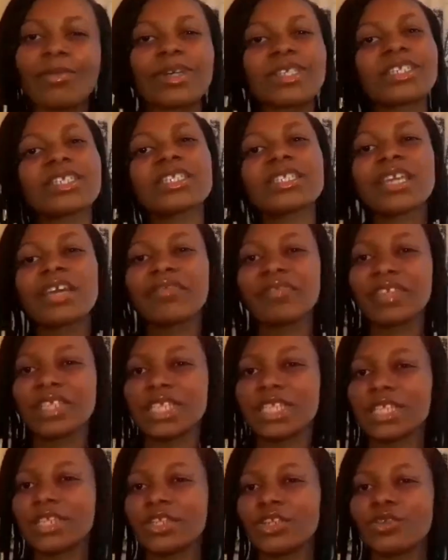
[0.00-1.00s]
then
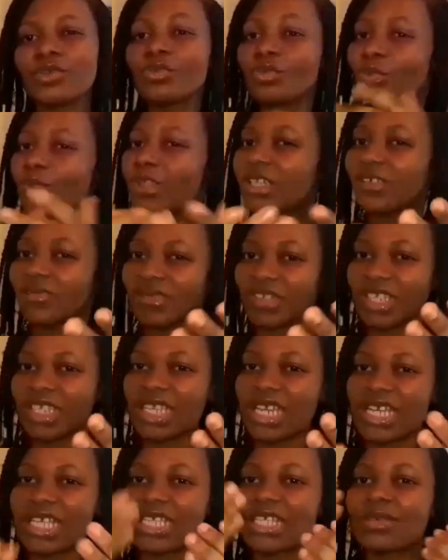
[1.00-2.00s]
definitely you will be given the
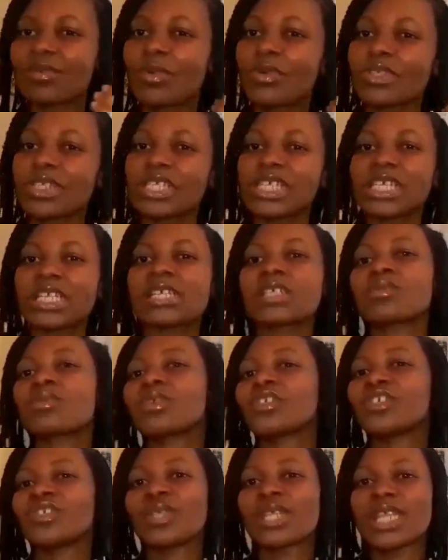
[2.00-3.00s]
chance to also tell us
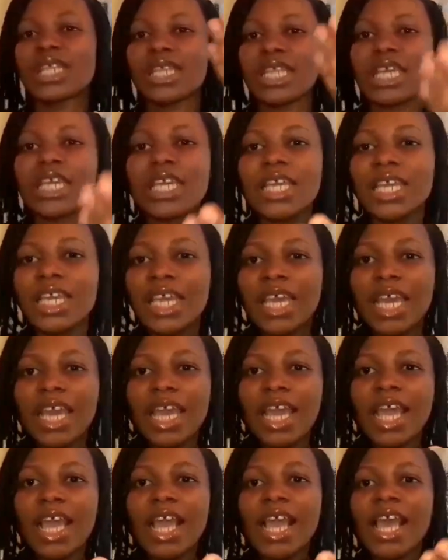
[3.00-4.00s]
what you think
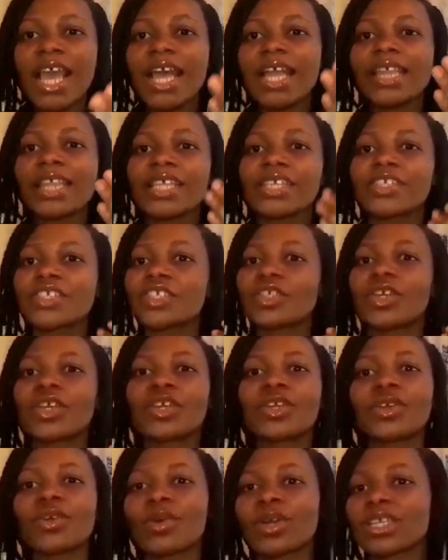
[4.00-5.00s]
and then share
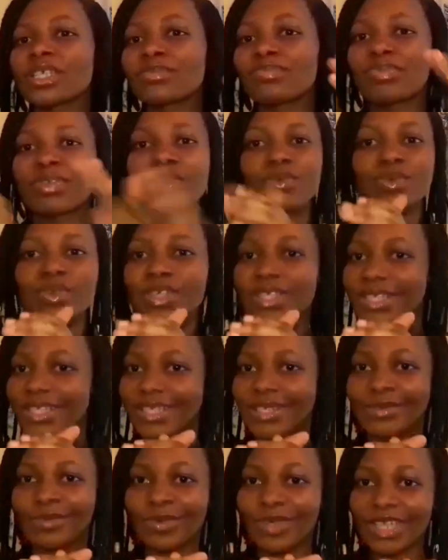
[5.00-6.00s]
your
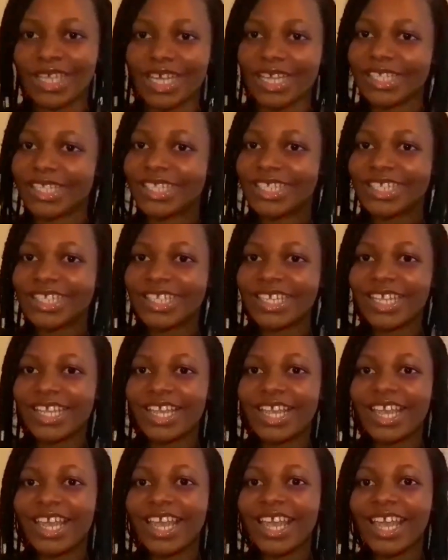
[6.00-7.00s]
experiences with us.
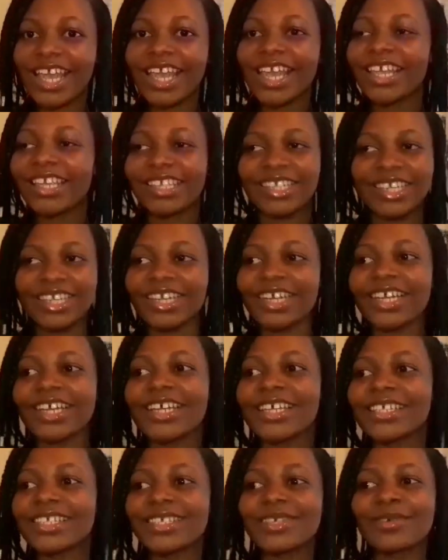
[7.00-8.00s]
Yeah,
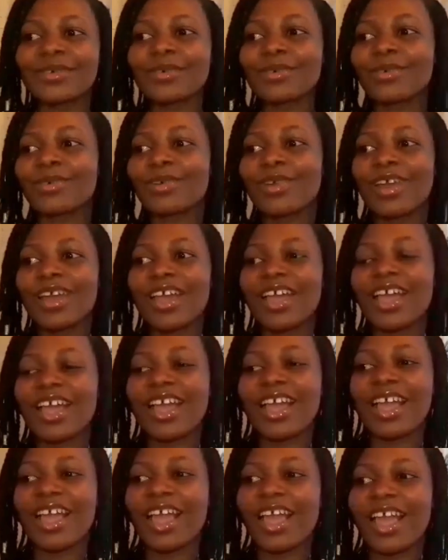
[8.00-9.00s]
so
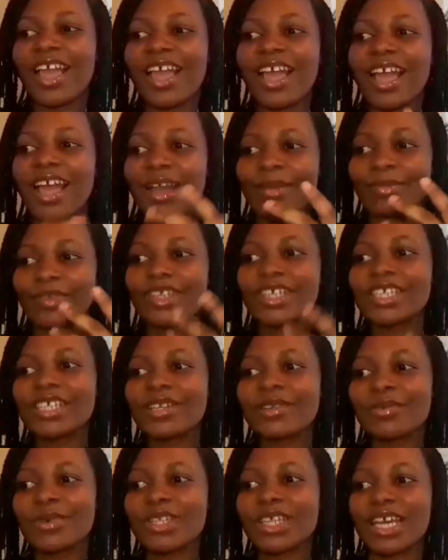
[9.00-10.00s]
I'm gonna tell
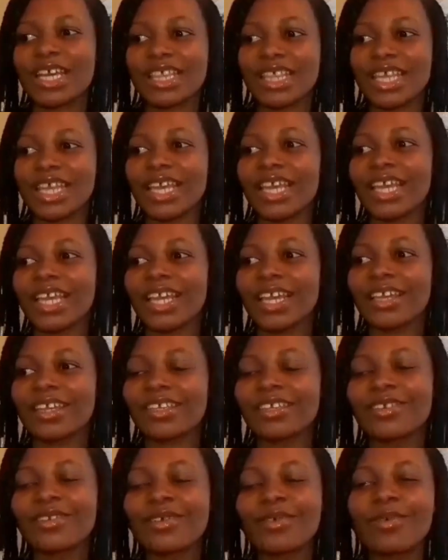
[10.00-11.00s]
you what I think.
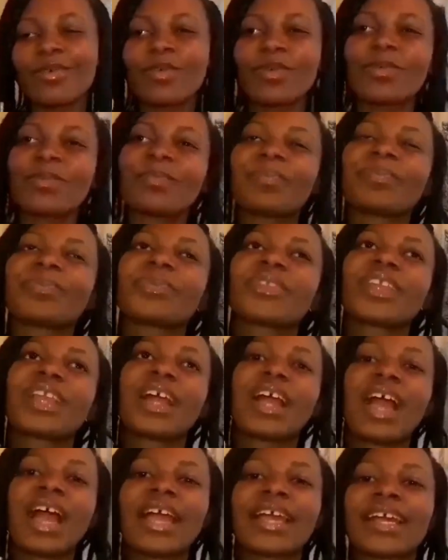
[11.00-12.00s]
You know,
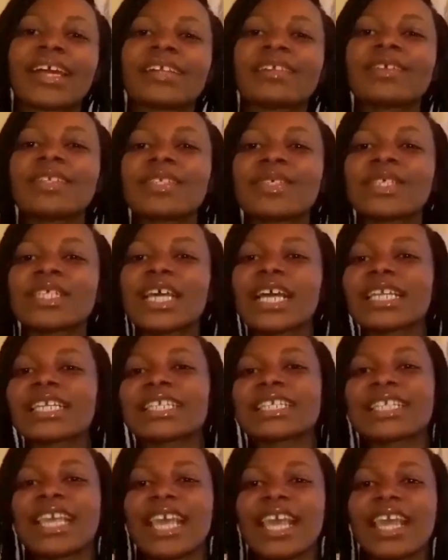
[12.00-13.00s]
I cannot totally
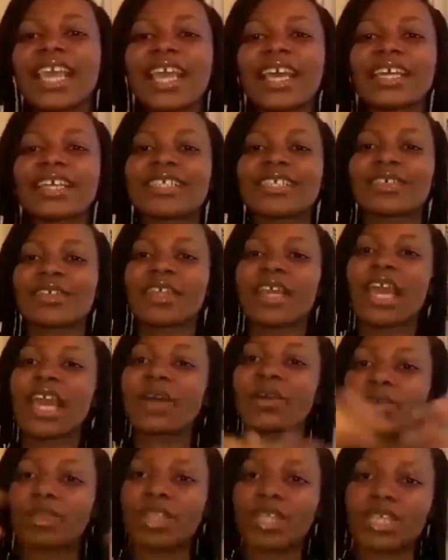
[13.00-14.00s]
say it's
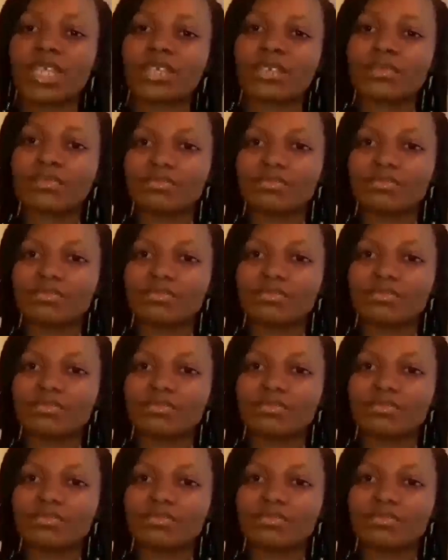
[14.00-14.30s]
unhealthy.